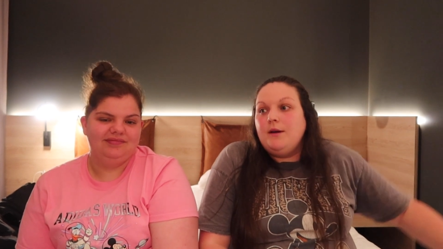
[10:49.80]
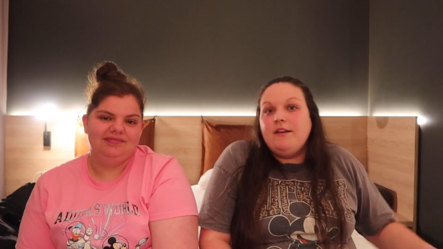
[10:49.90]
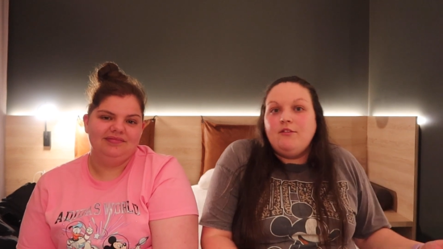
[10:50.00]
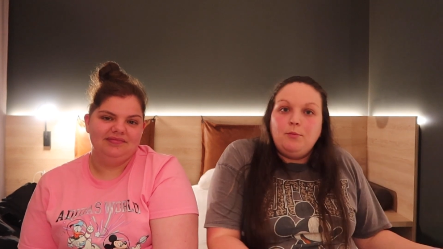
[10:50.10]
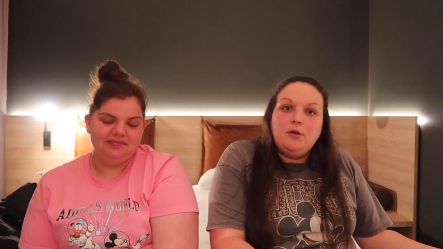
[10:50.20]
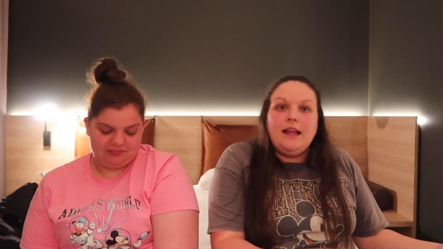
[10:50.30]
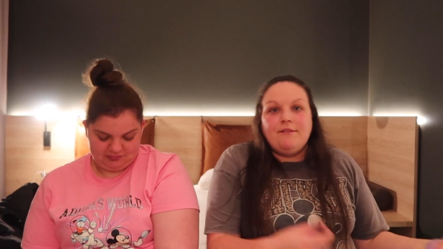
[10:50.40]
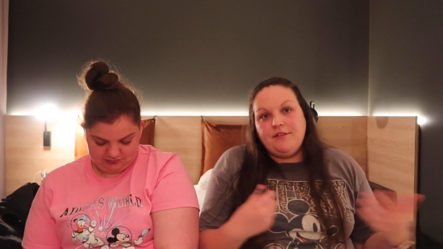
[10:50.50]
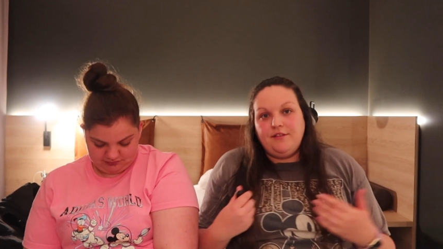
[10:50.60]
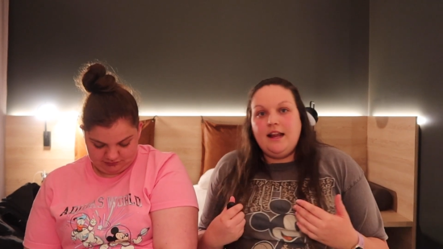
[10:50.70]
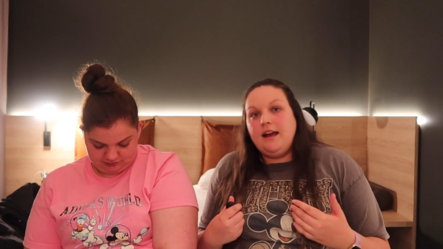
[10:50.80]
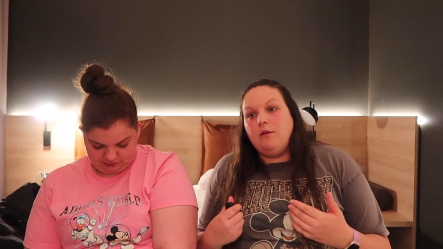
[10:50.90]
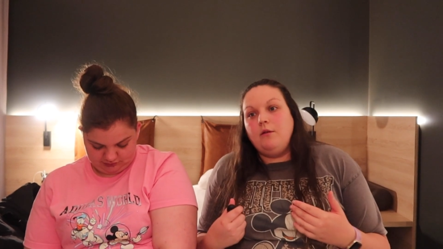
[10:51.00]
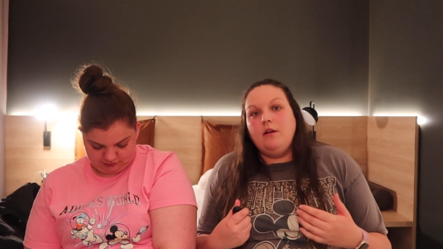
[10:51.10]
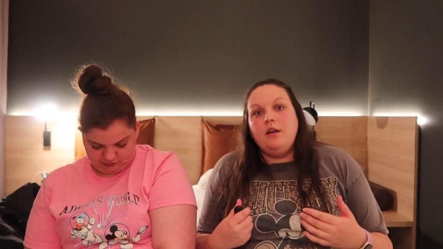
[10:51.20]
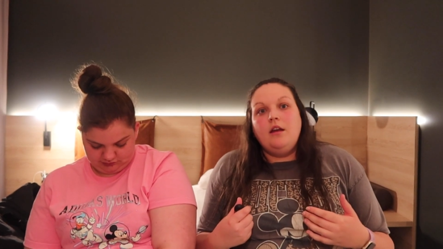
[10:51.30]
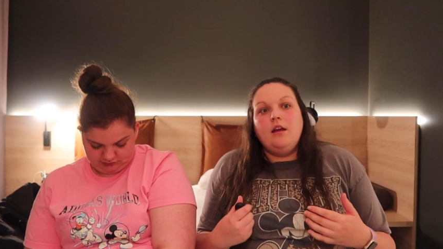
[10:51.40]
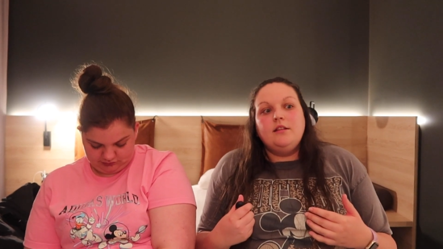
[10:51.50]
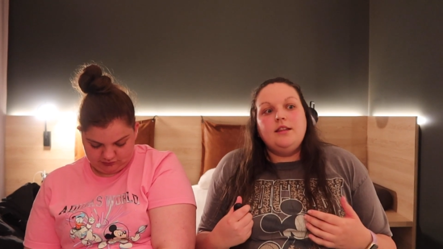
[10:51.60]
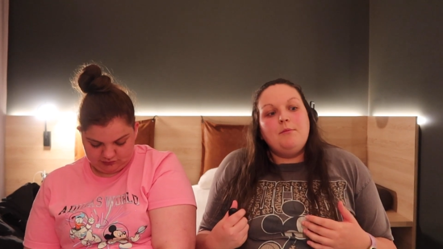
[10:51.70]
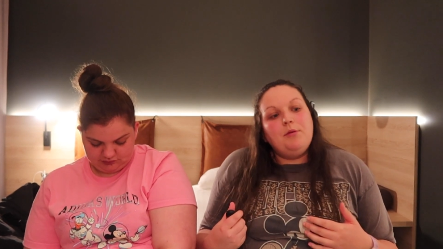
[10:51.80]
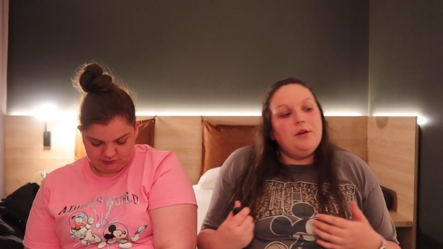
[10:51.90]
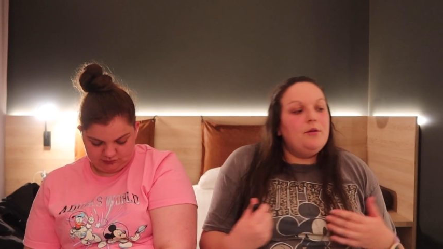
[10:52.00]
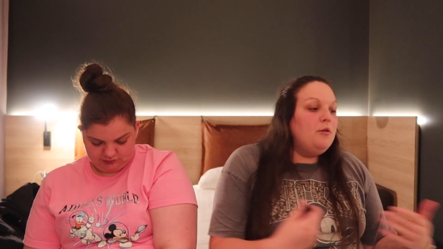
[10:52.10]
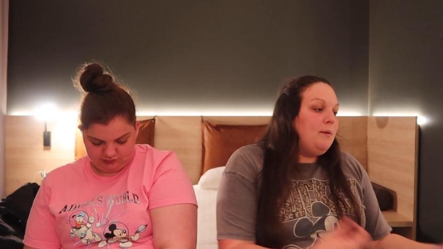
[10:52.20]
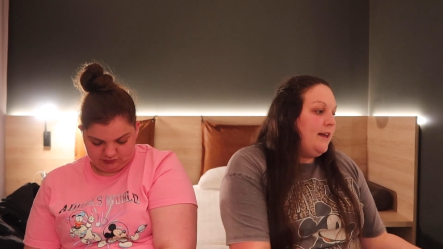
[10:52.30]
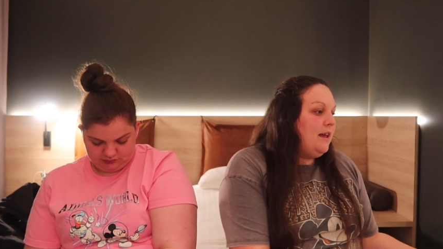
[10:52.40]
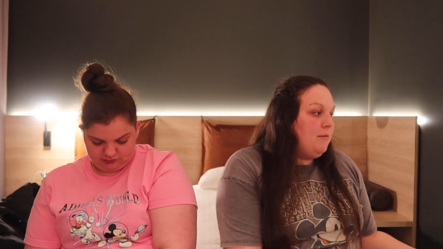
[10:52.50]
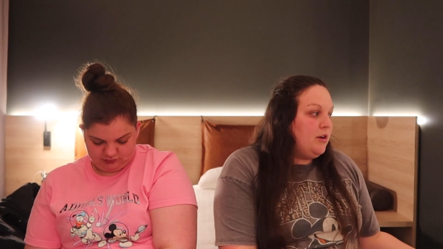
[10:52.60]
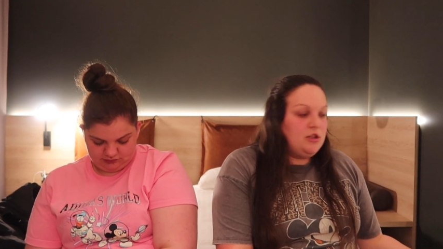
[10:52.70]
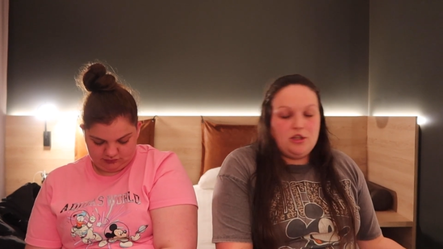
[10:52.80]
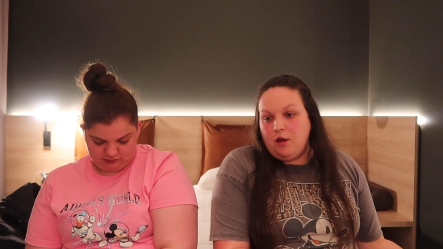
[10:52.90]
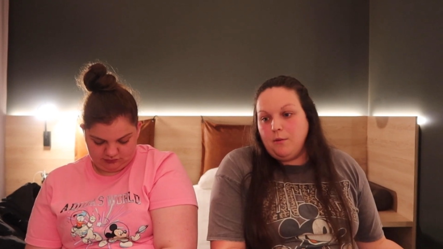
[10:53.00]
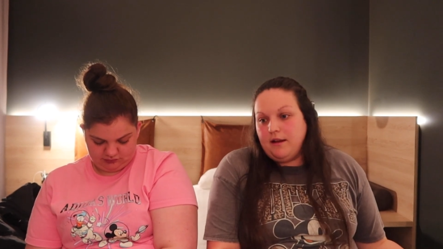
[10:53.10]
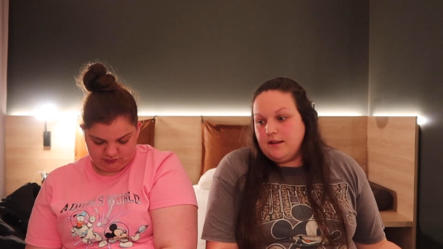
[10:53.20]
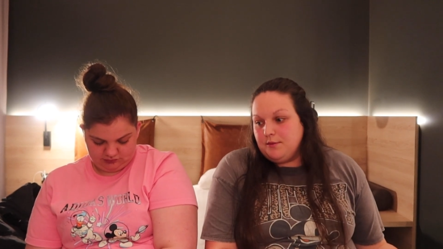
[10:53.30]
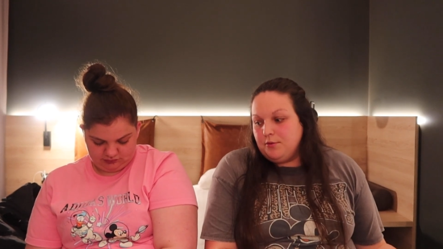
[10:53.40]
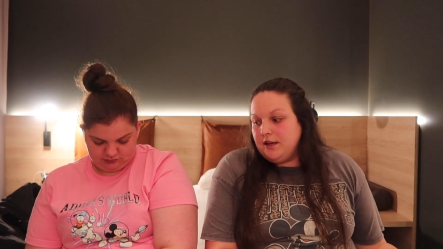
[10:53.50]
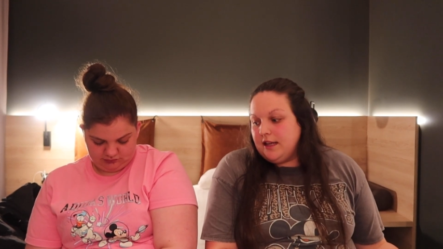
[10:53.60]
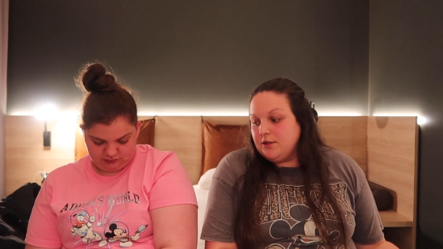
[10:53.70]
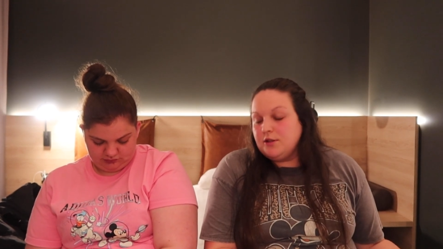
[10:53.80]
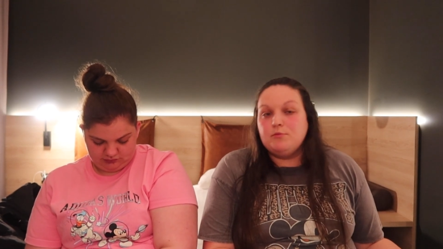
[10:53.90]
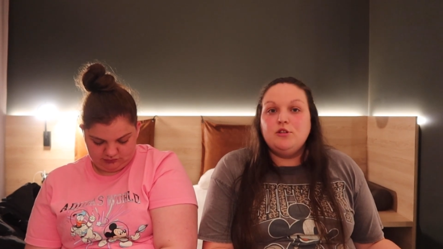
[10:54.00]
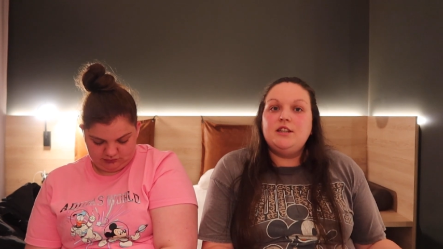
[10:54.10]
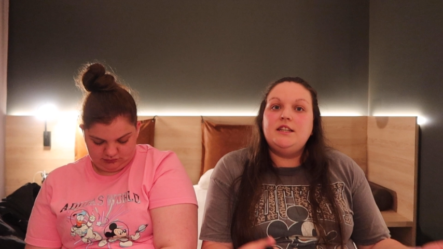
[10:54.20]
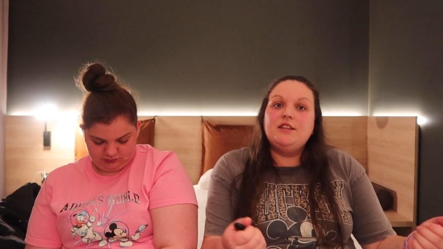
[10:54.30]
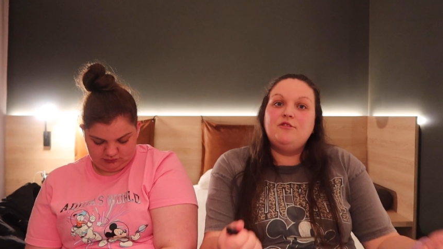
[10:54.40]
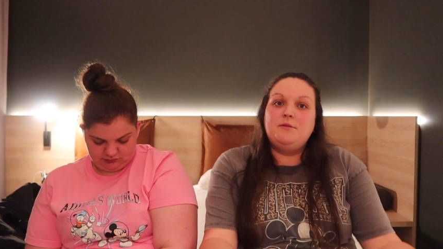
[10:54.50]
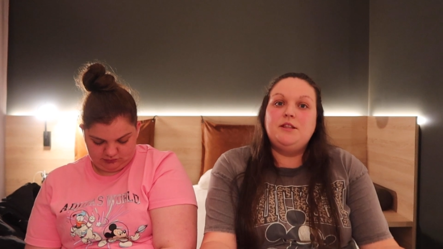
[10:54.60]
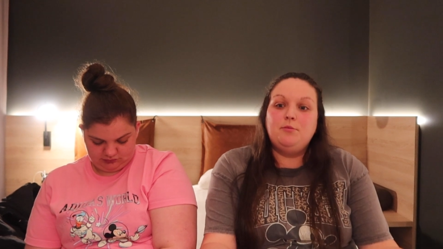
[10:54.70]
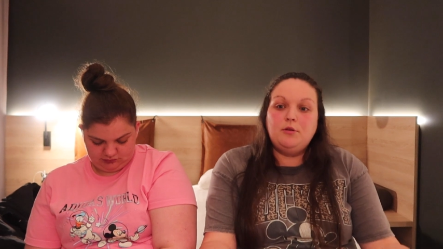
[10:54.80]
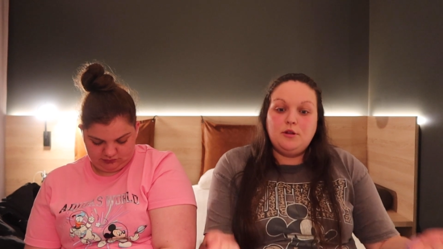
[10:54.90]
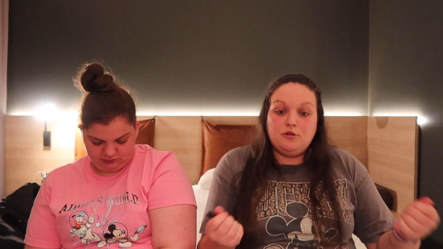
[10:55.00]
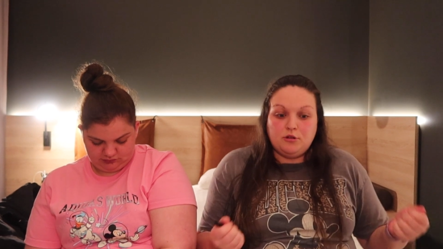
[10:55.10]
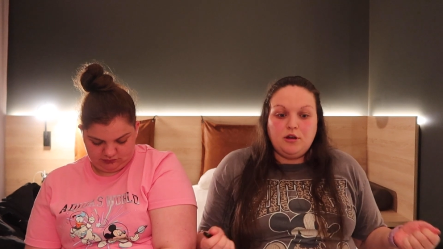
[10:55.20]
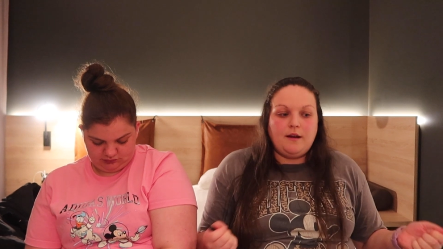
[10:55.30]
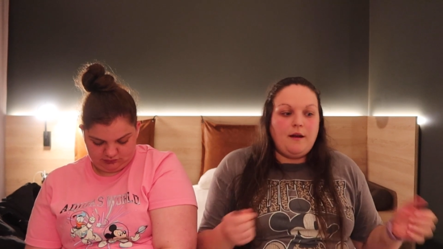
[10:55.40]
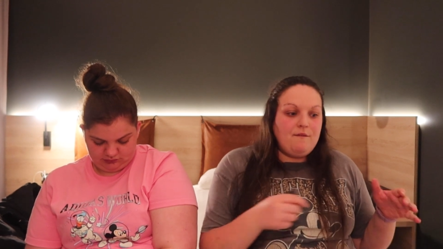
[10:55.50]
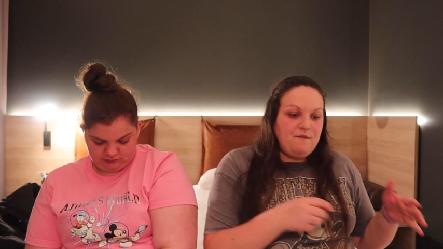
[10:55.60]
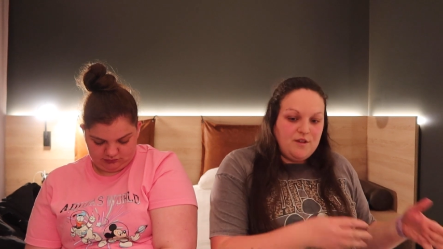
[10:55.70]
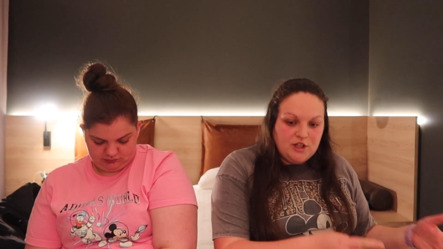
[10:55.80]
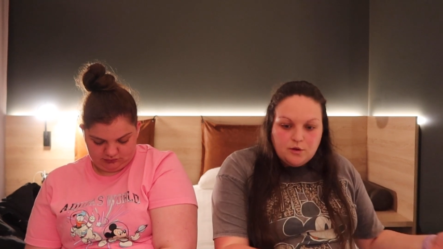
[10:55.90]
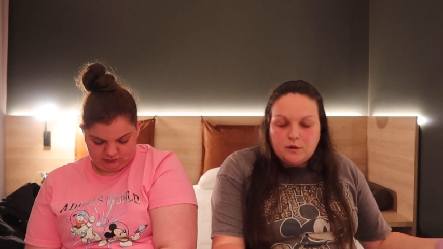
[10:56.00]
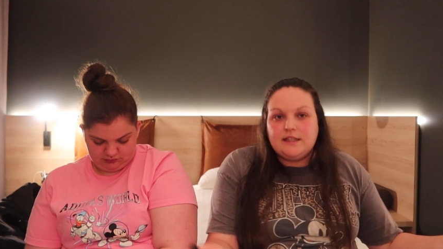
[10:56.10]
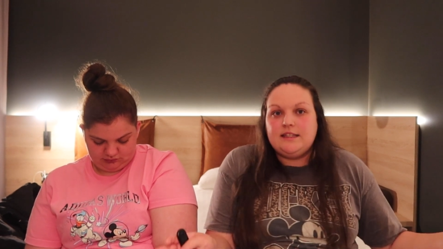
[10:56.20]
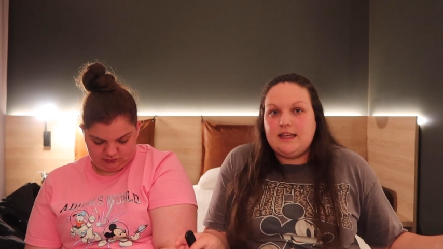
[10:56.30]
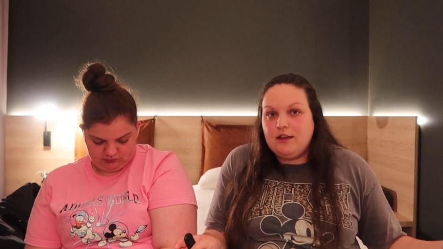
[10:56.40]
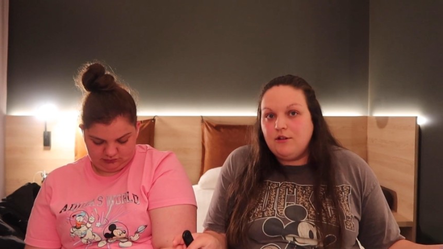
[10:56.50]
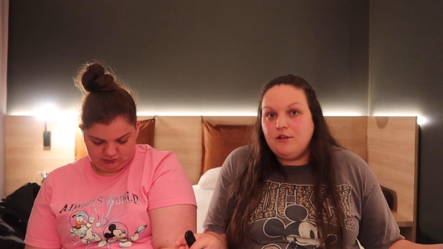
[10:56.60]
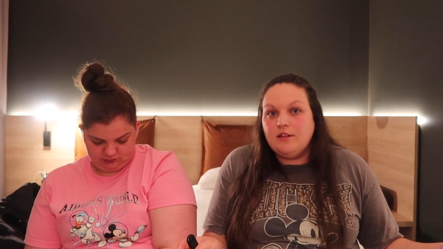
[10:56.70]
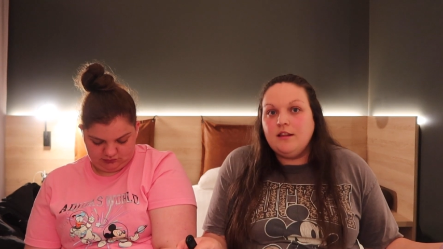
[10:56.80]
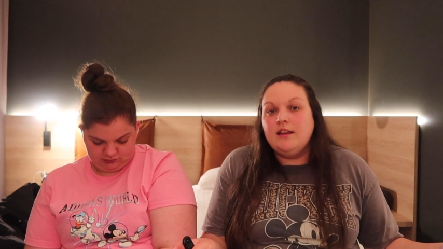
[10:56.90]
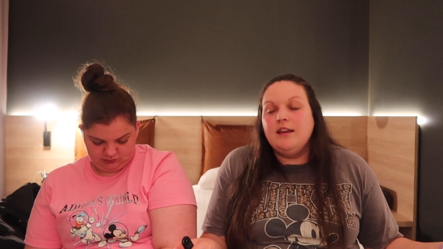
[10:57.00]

Speaker 1: so I have to pull everything out to then put it all back in because there's nowhere else to put it. So it's much easier for me to pull the drawer out and visually see it all.